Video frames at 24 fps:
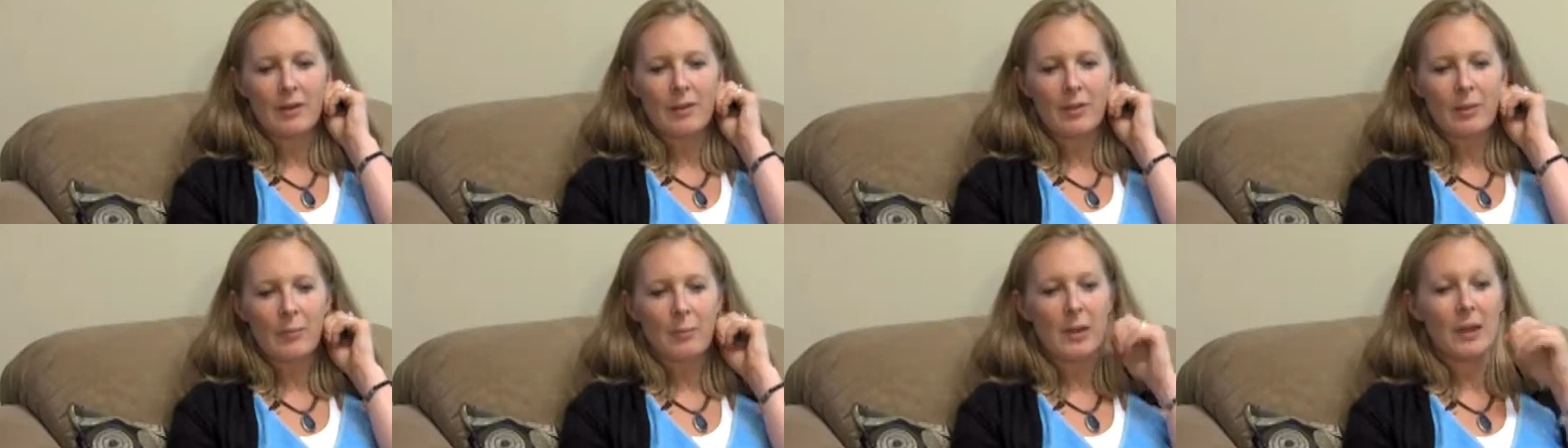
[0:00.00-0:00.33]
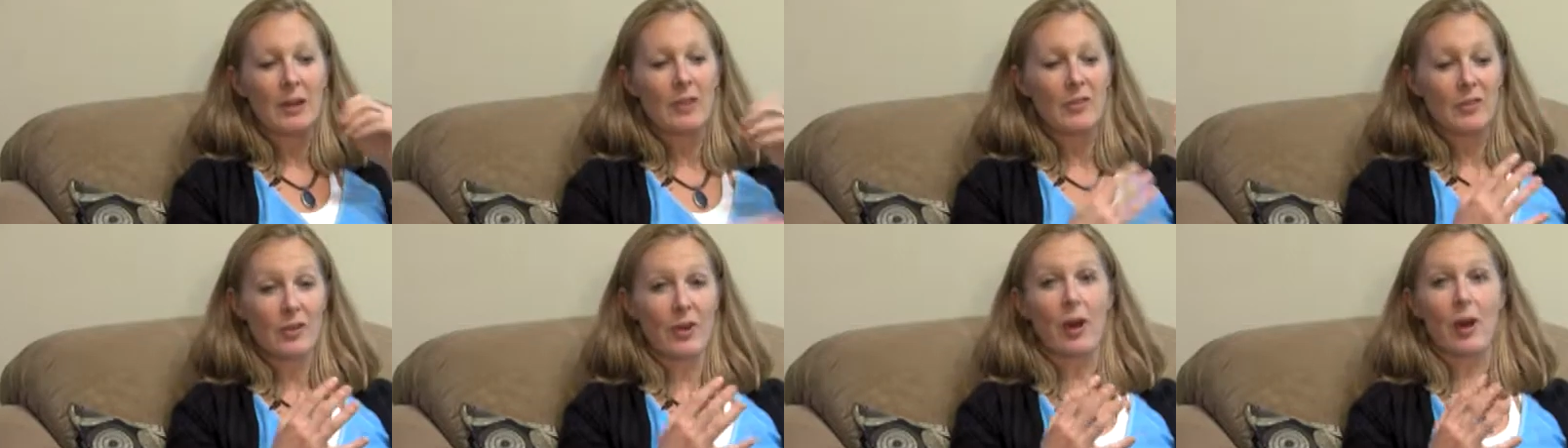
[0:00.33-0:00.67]
the
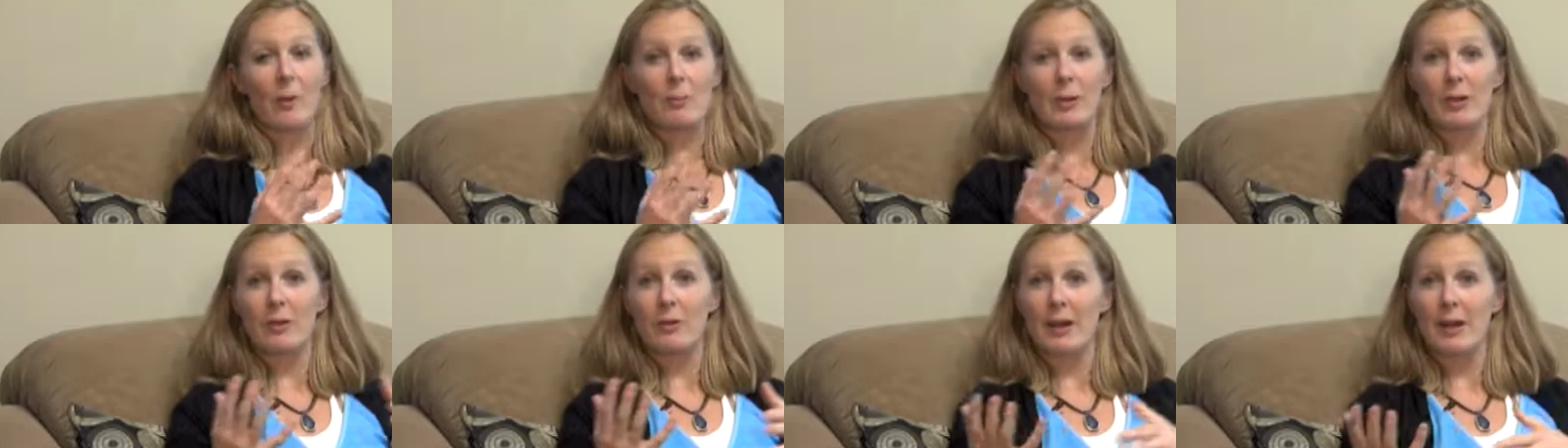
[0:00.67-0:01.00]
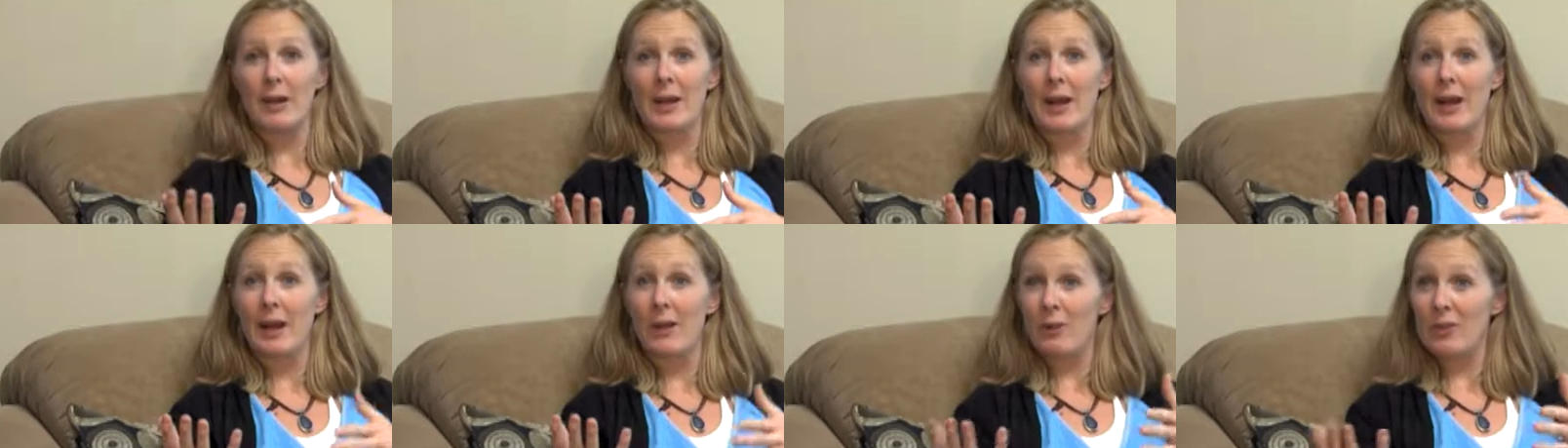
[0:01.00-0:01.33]
biggest topic
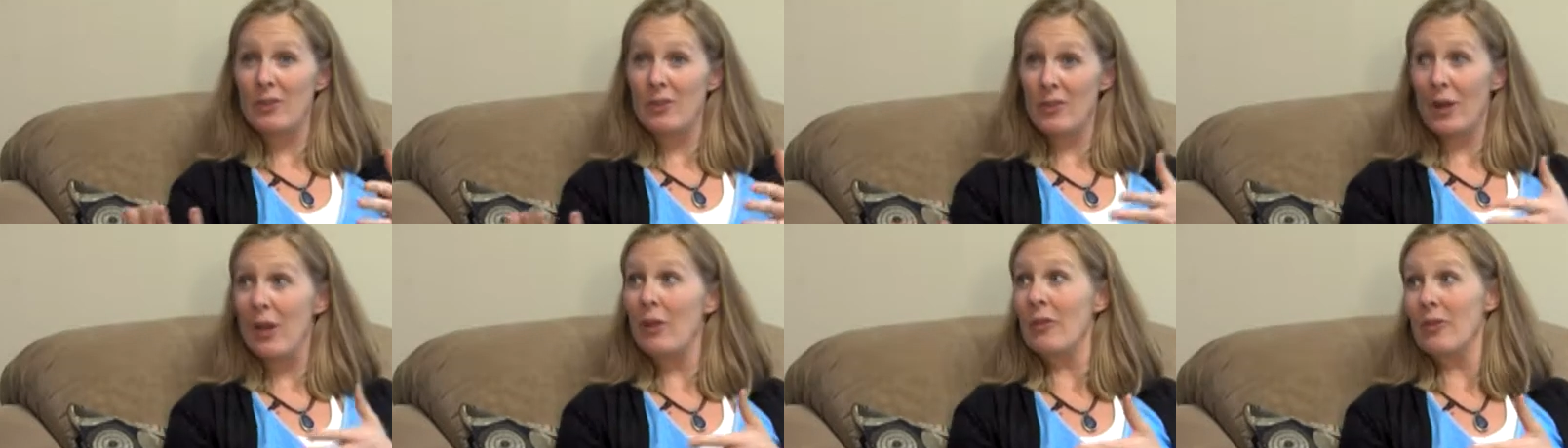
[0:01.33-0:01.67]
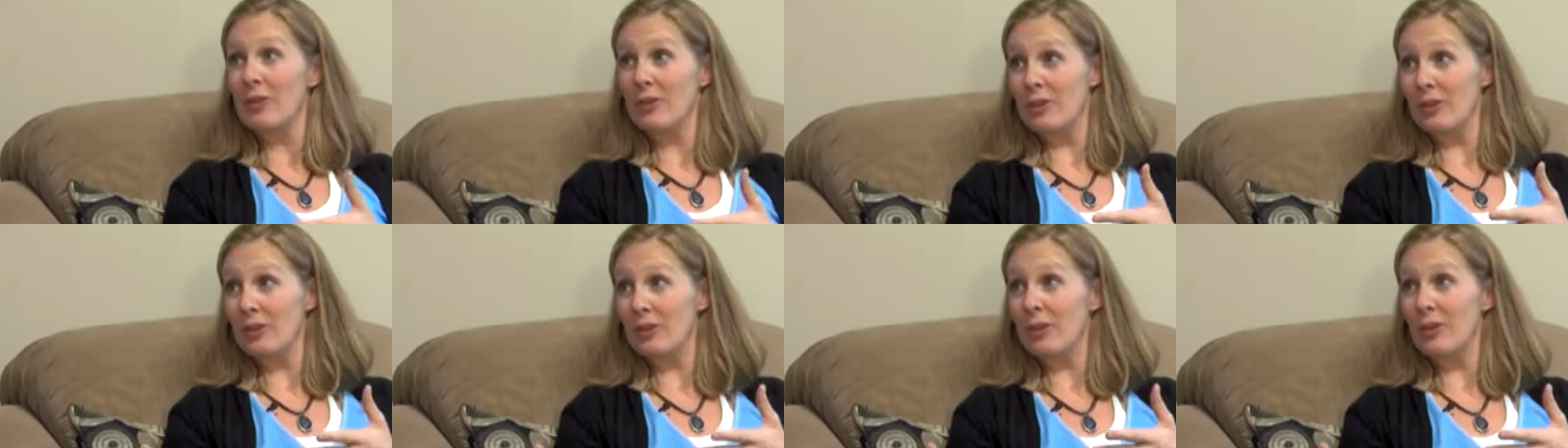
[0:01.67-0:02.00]
right now is health
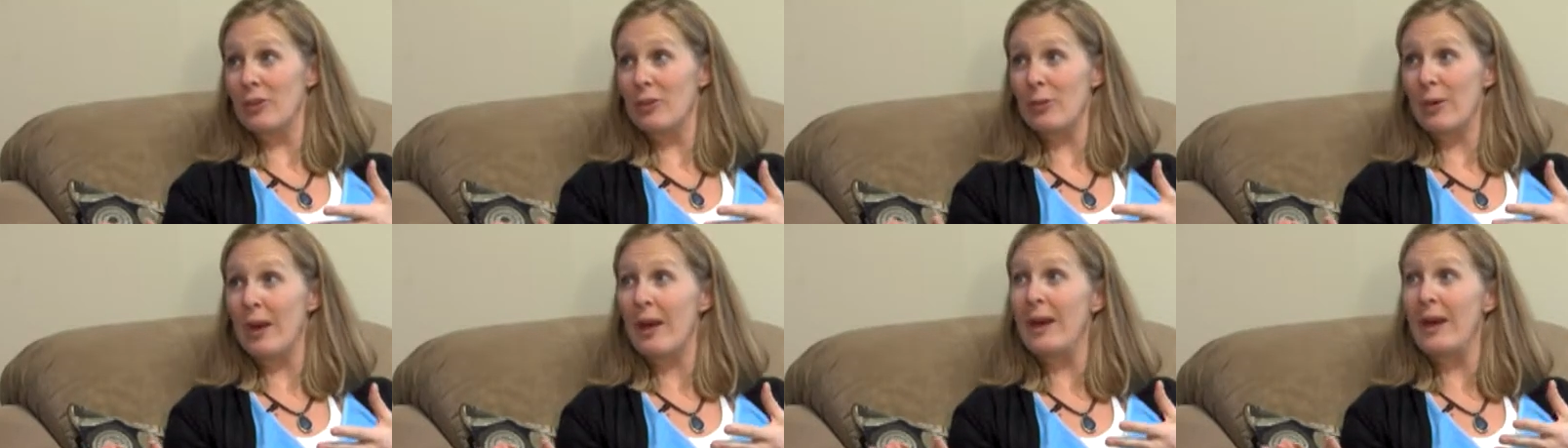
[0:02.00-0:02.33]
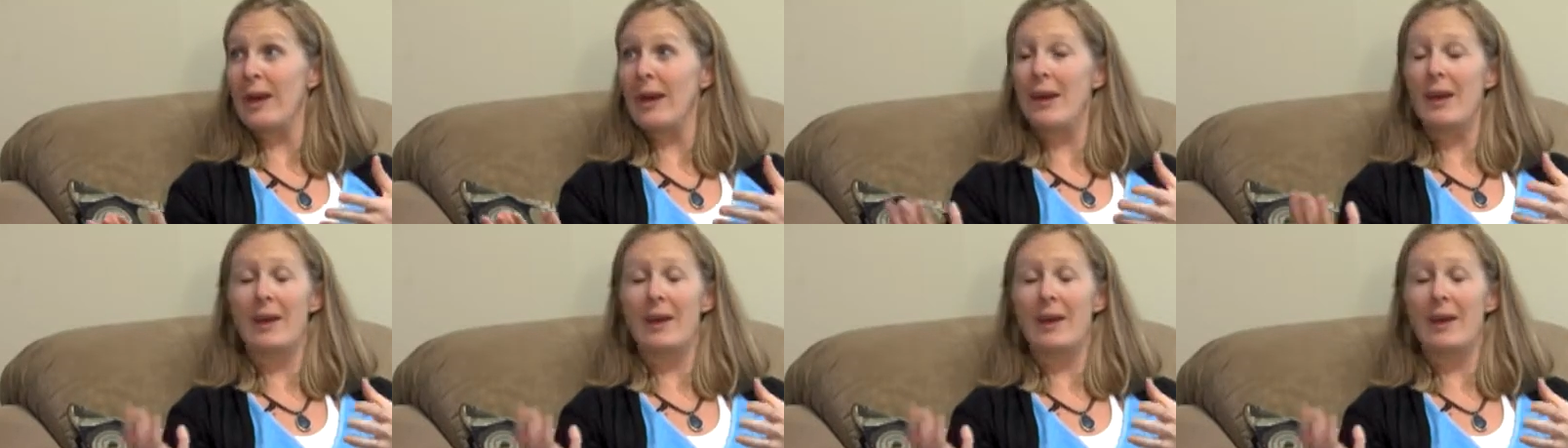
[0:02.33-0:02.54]
insurance, right?